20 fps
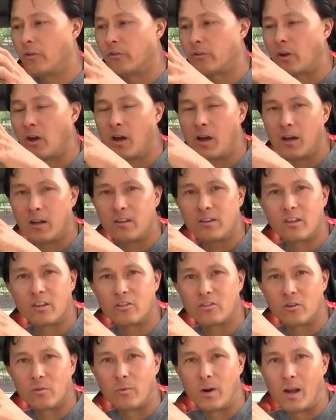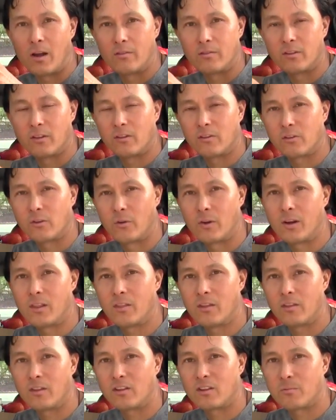There's a husk that surrounds this, so
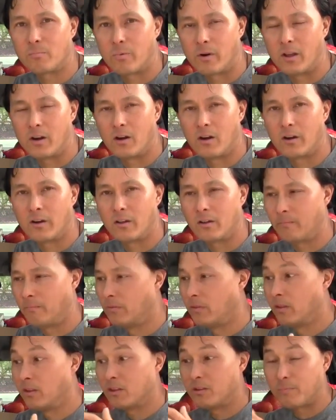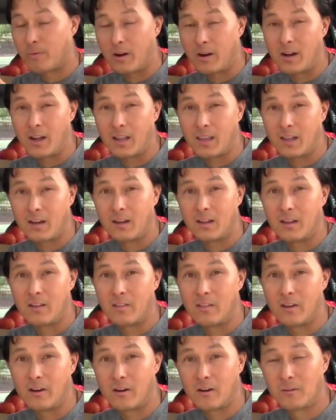anything that's sprayed on it, it's probably not getting
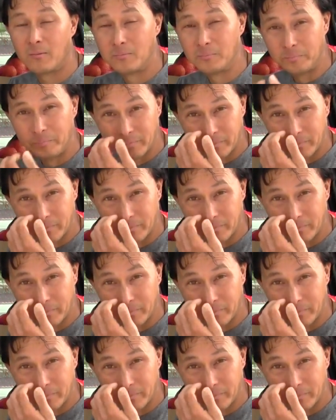in there.